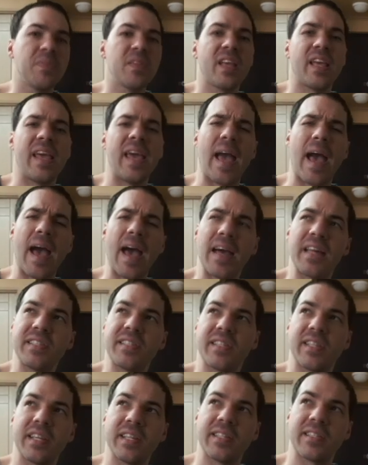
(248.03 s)
He
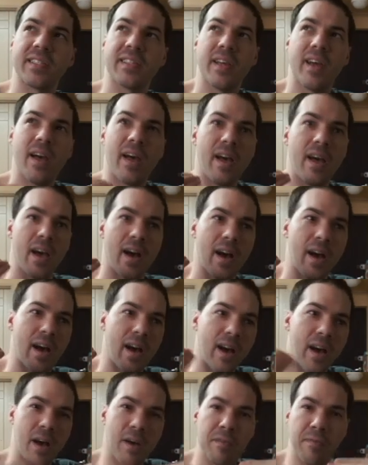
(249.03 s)
has this
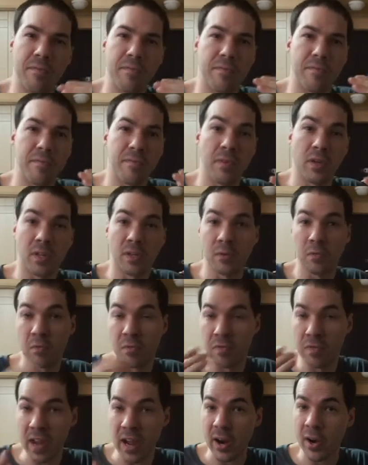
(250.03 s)

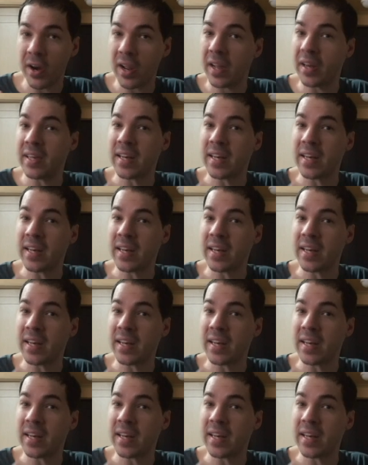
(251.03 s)
very